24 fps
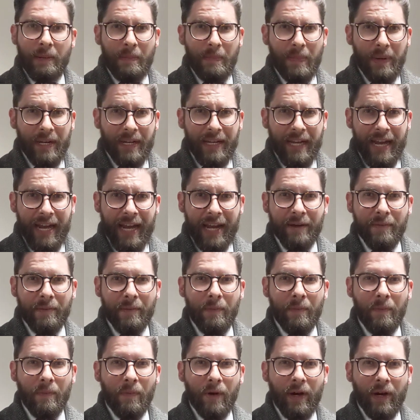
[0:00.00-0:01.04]
But
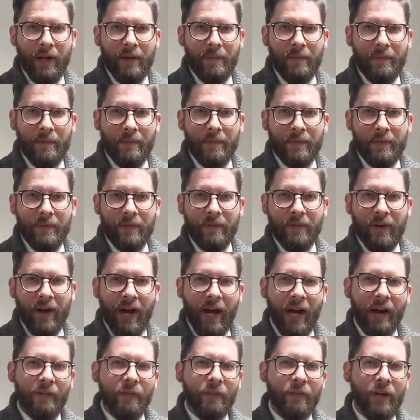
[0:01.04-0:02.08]
again, when I'm sort of
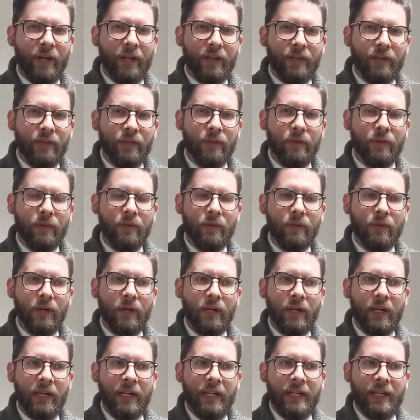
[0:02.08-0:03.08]
halfway through